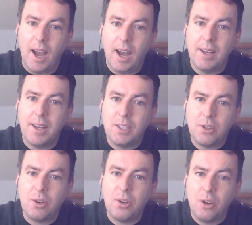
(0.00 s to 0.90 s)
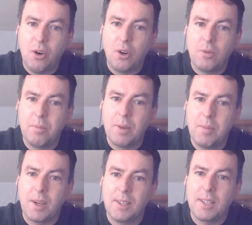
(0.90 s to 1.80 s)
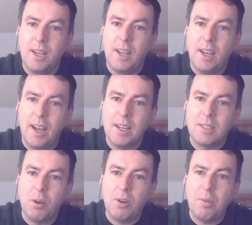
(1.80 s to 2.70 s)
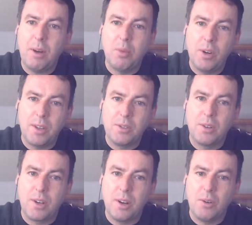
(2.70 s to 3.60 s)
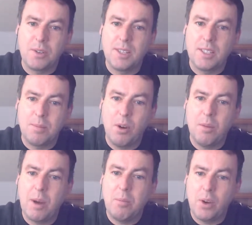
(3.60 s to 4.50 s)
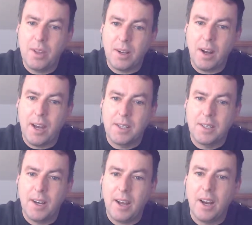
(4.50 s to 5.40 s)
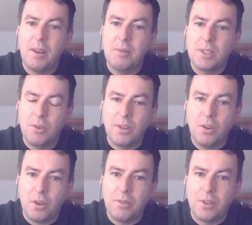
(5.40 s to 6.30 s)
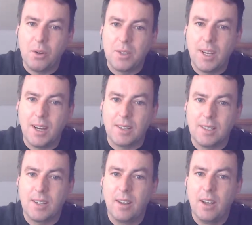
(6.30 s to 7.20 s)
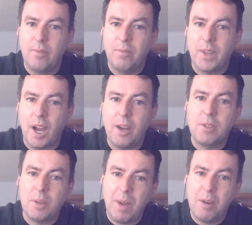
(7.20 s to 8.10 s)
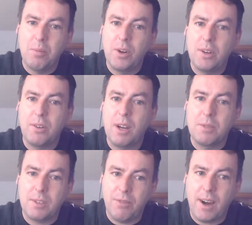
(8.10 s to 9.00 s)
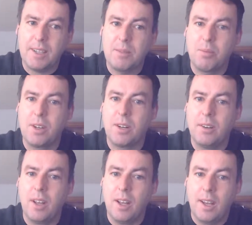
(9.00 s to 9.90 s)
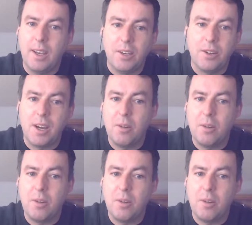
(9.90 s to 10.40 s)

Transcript: and it struck a chord with me because it spoke about breathing through the nose and it spoke about breathing light. And I was doing none of those things. I was a mouth breather. I was a fast breather. You'd